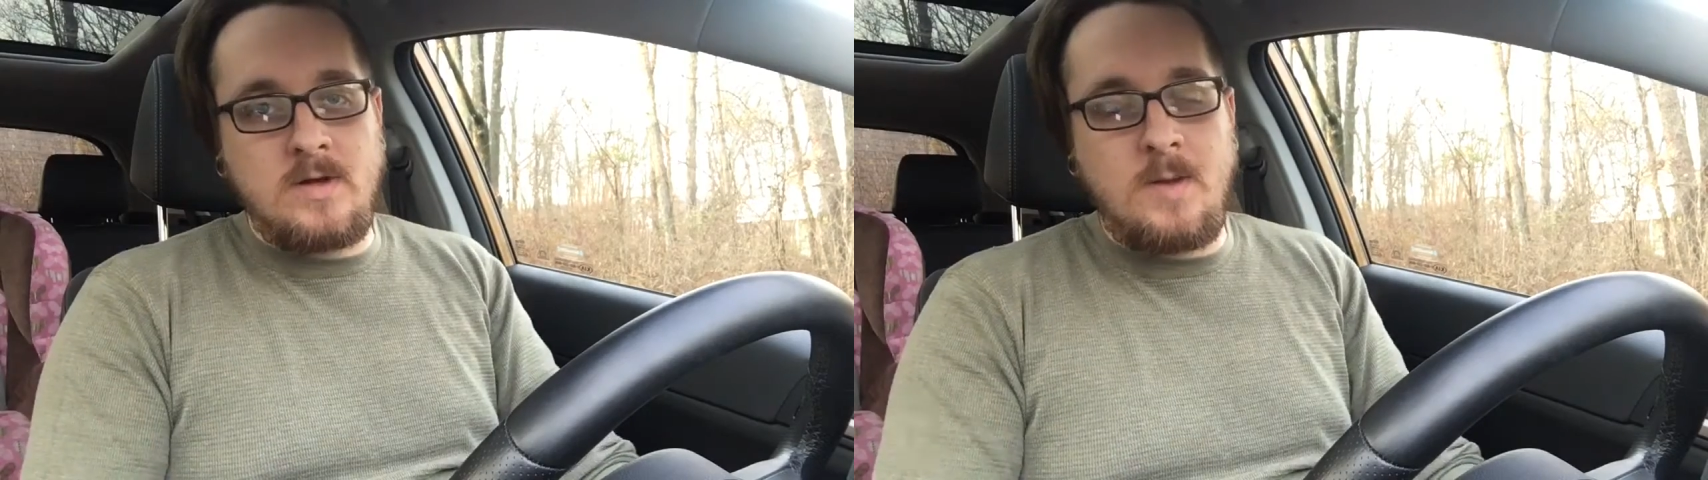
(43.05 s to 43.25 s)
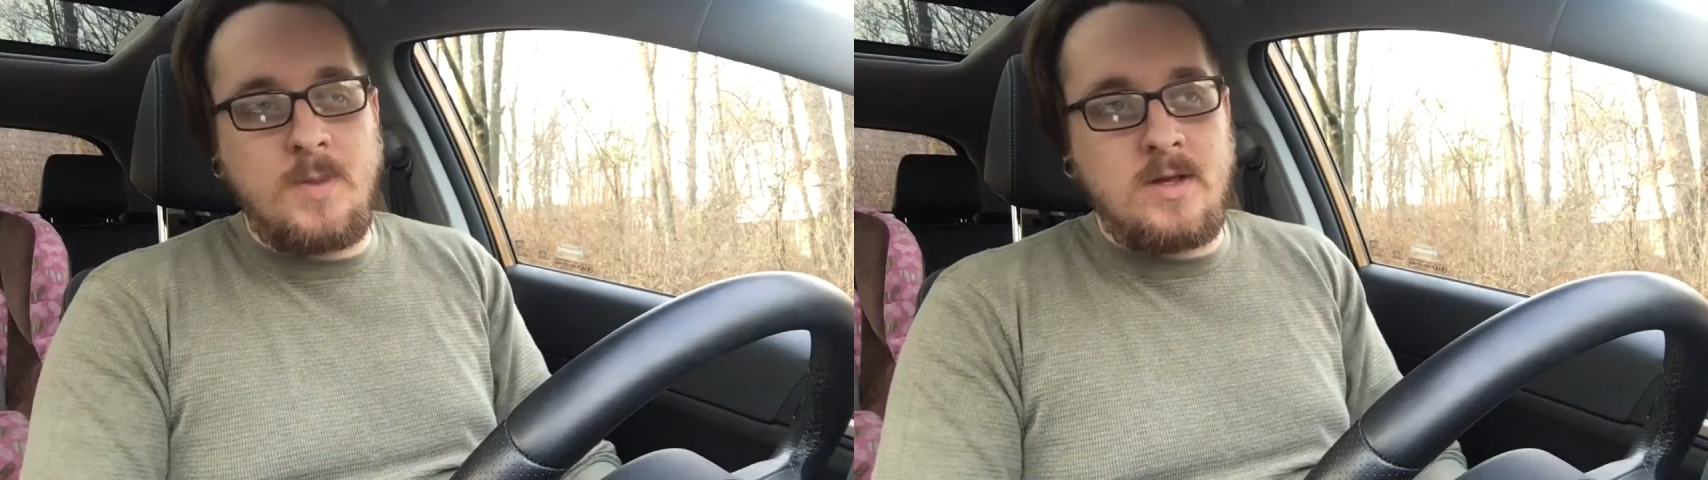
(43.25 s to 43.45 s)

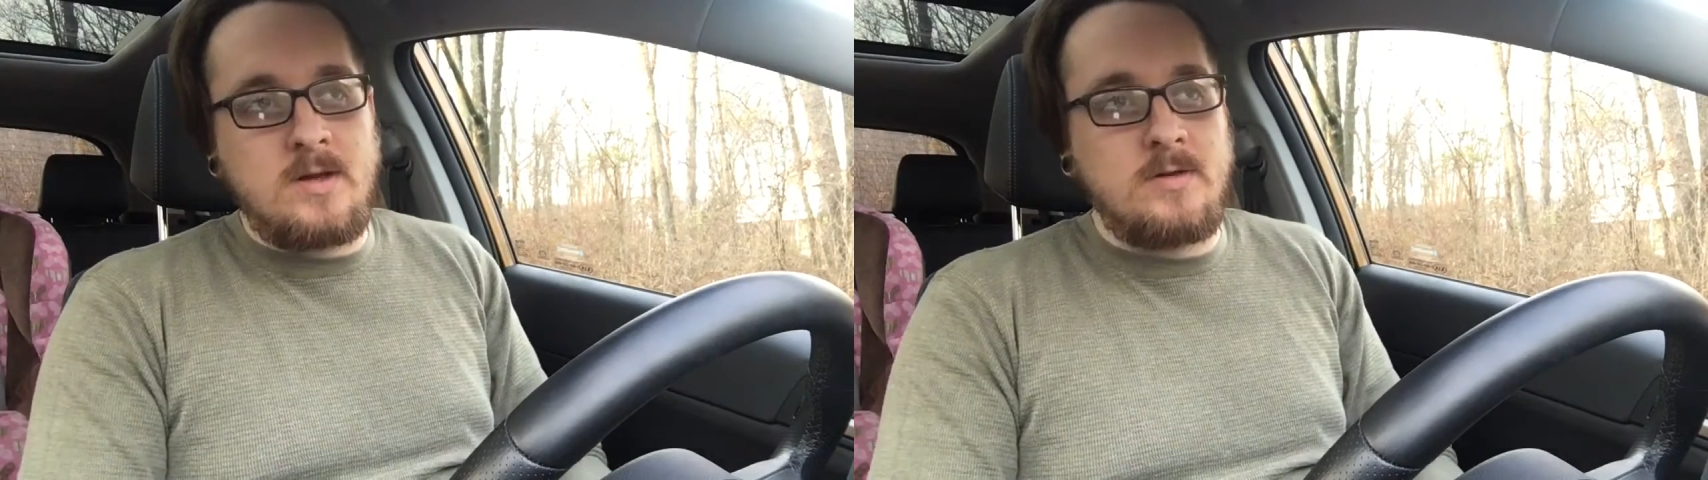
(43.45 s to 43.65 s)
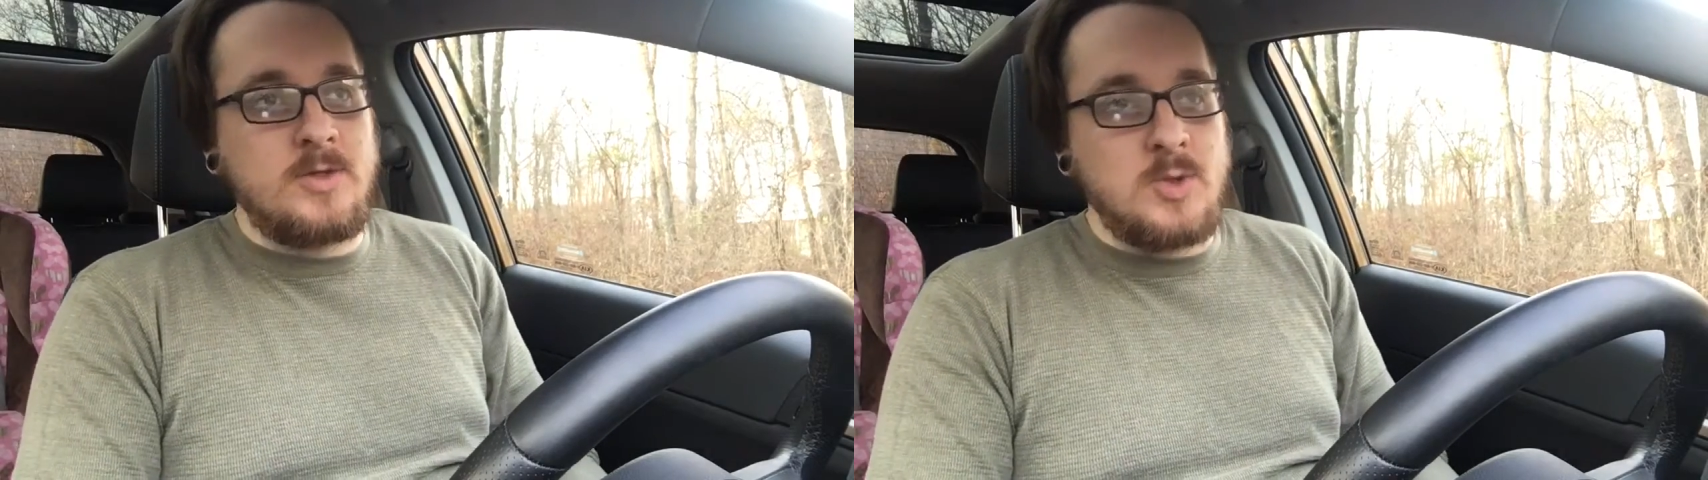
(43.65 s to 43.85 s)
company
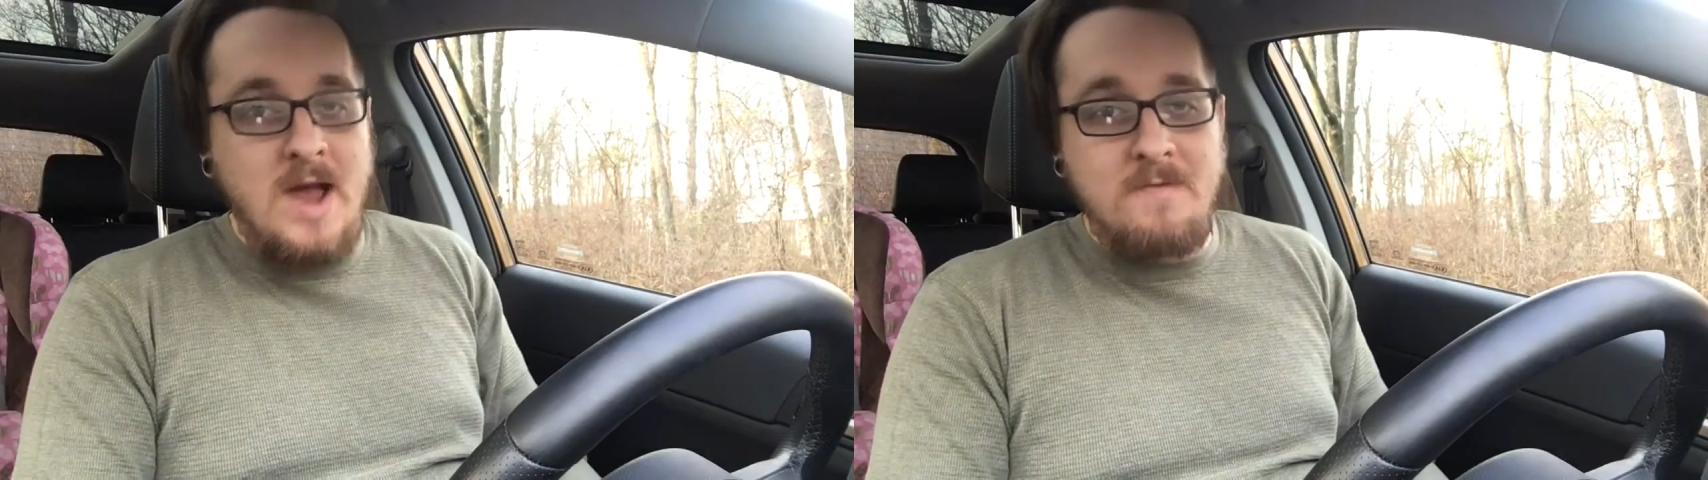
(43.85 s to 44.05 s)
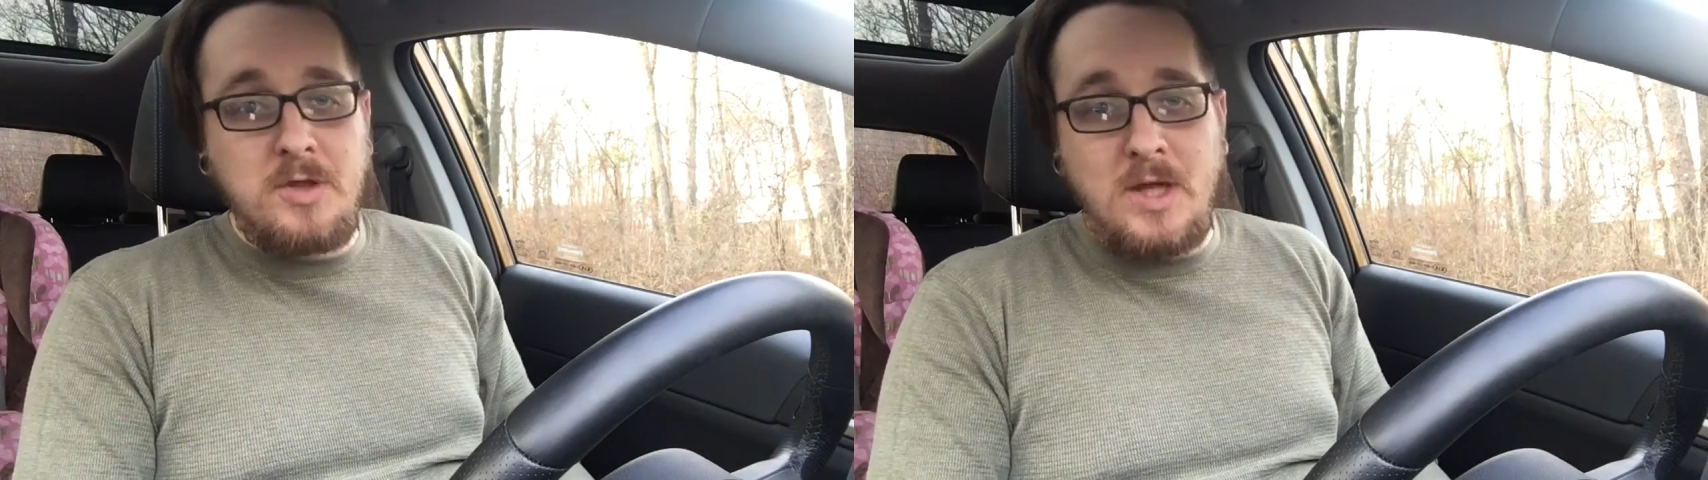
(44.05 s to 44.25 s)
called
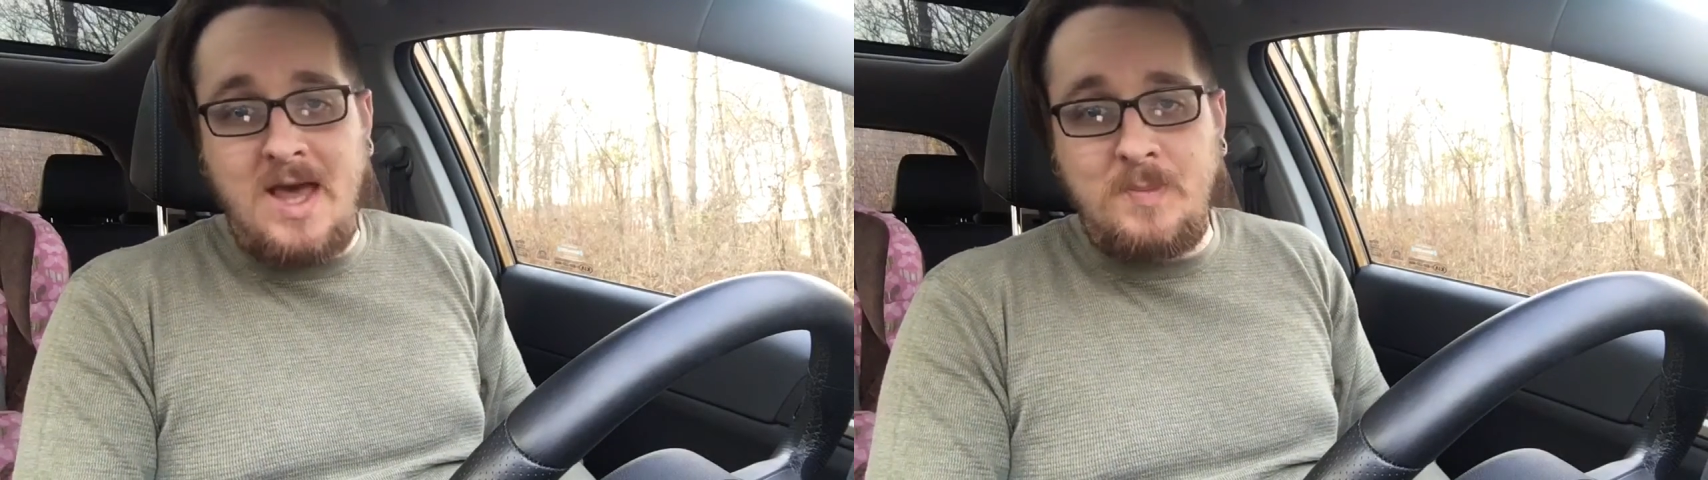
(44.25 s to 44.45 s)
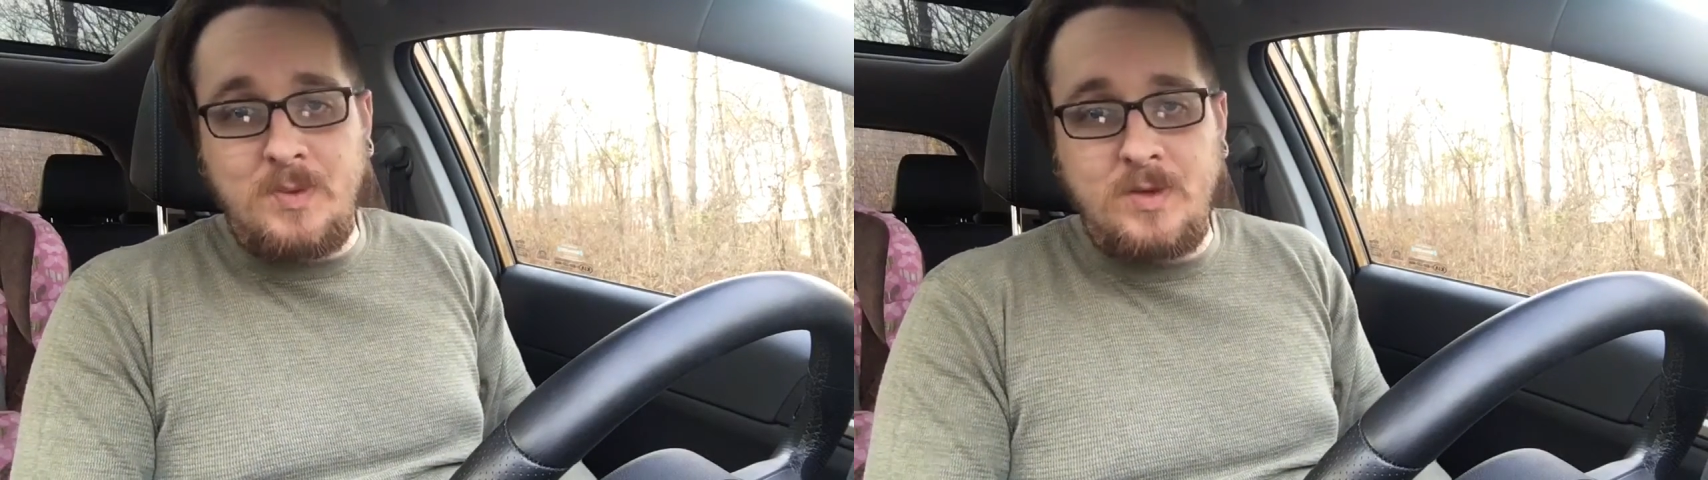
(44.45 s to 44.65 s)
DriveShop,